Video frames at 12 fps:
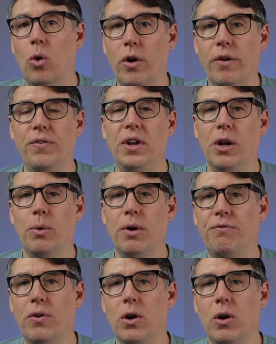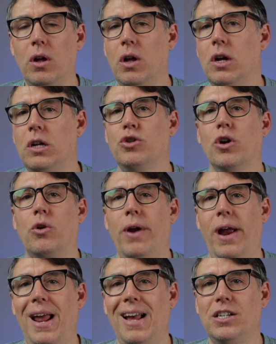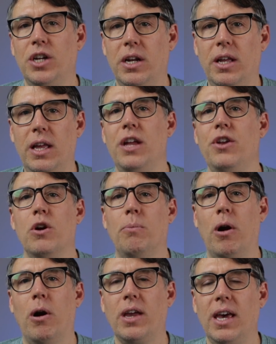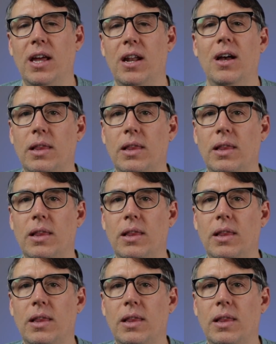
Or if you need a referral to a great agent in your market,